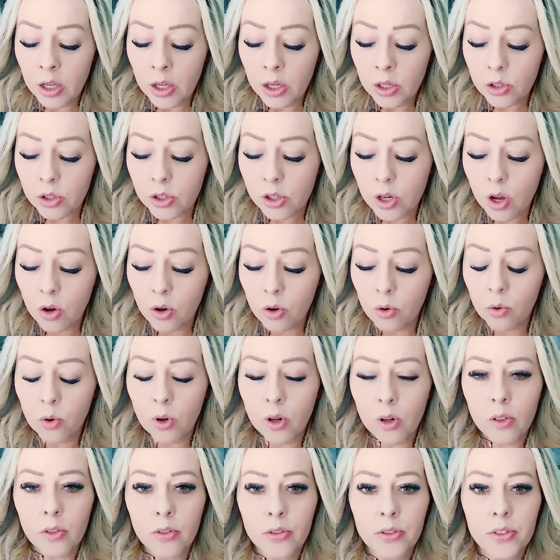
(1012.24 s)

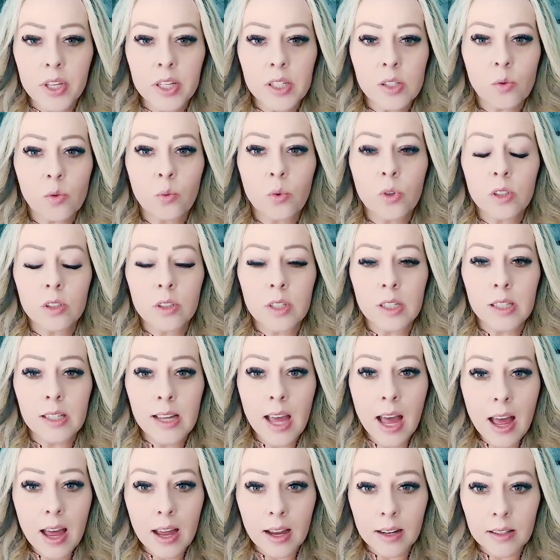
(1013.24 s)
So this word
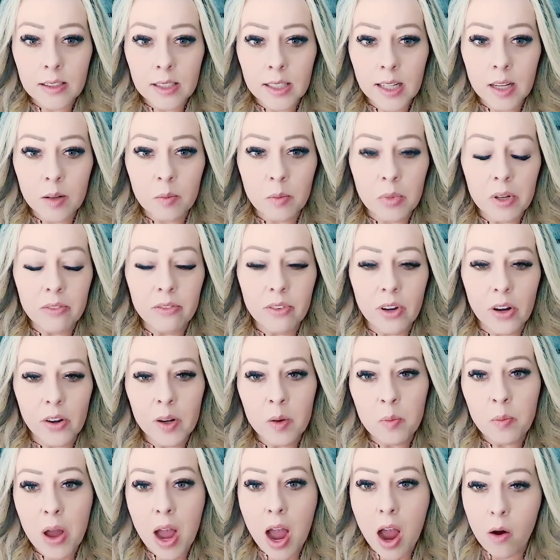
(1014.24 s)
yet can be
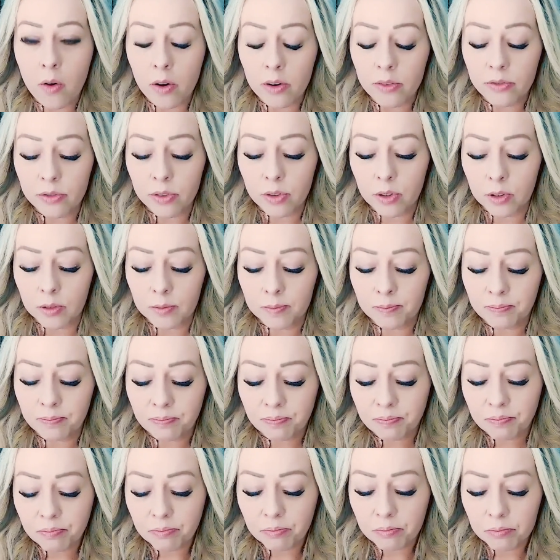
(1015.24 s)
very powerful.
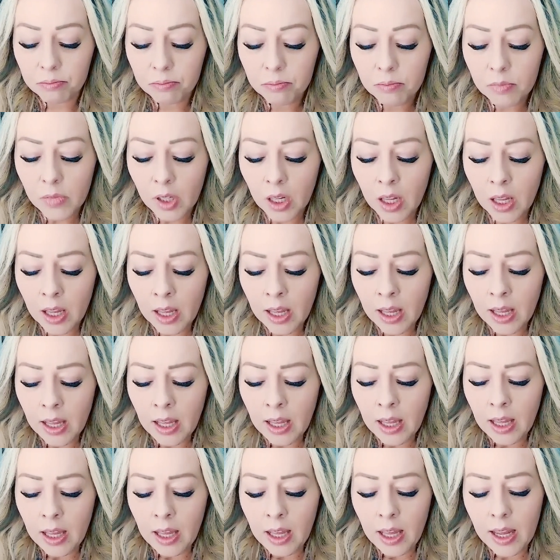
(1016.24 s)

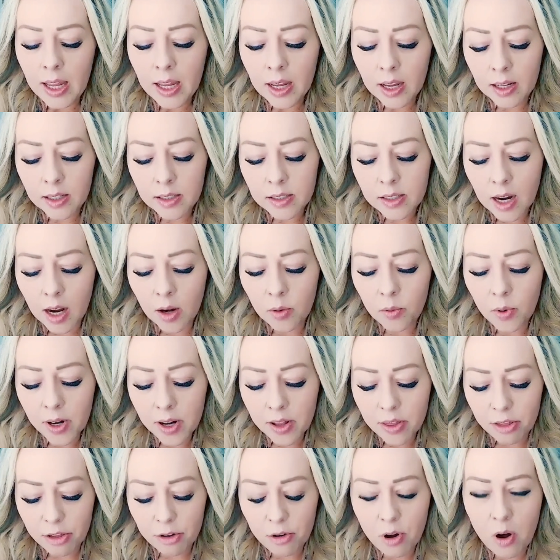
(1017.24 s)
And I want
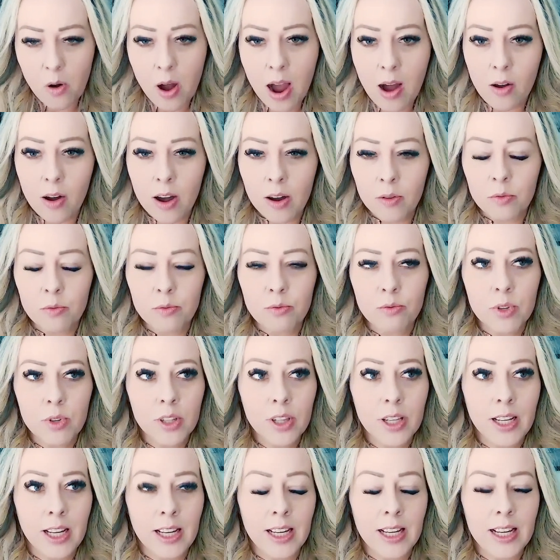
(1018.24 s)
to throw out a
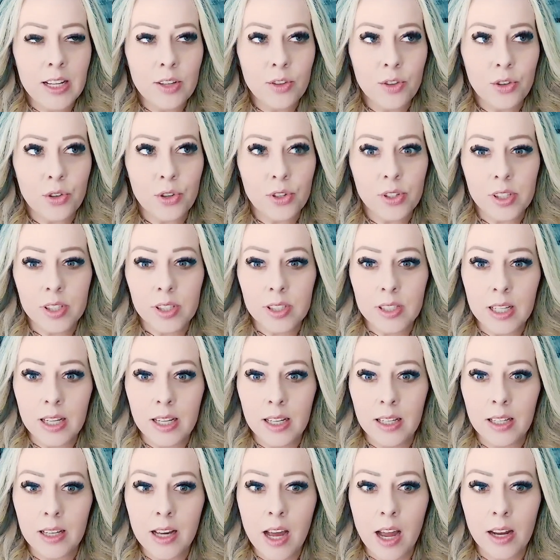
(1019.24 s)
really
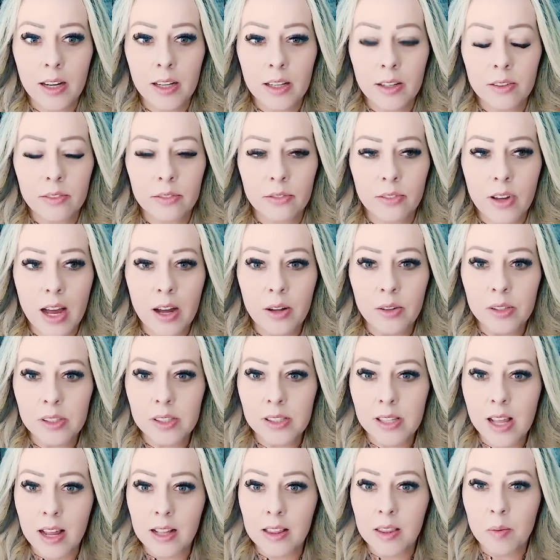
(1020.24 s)
interesting kind of
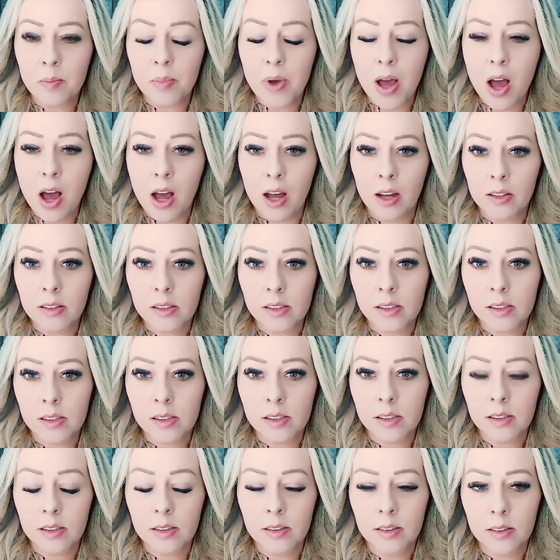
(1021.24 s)
outside the
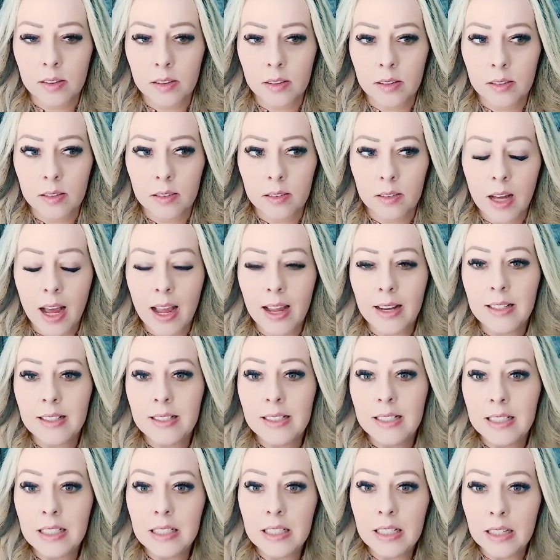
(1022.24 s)
box
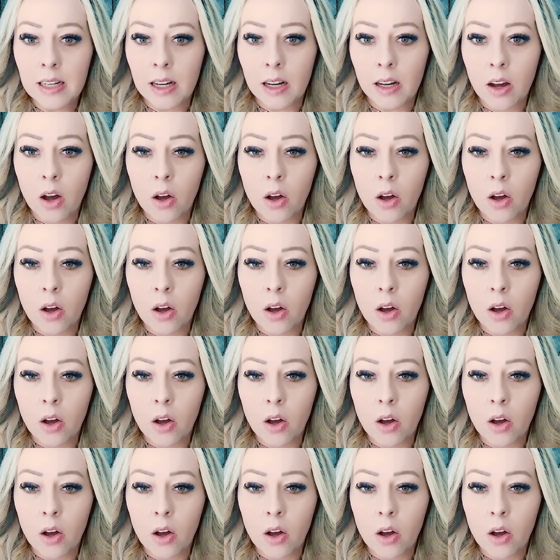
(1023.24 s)
idea